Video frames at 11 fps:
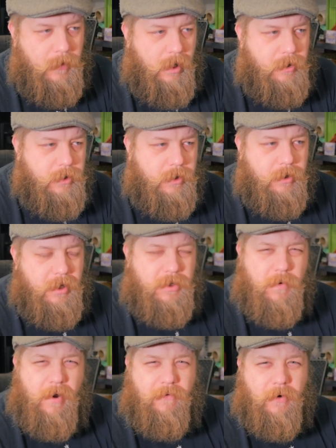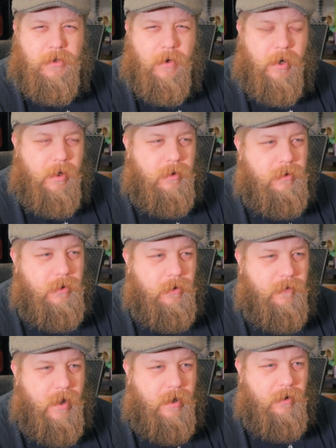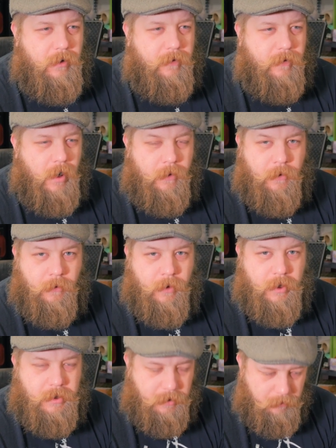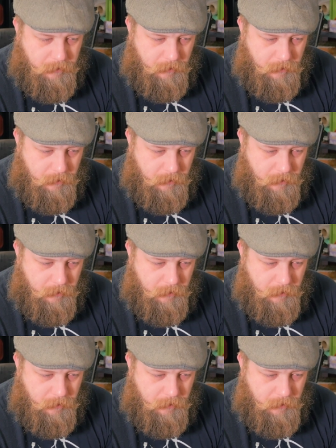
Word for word: It's it's quite frustrating to have had to have gone through this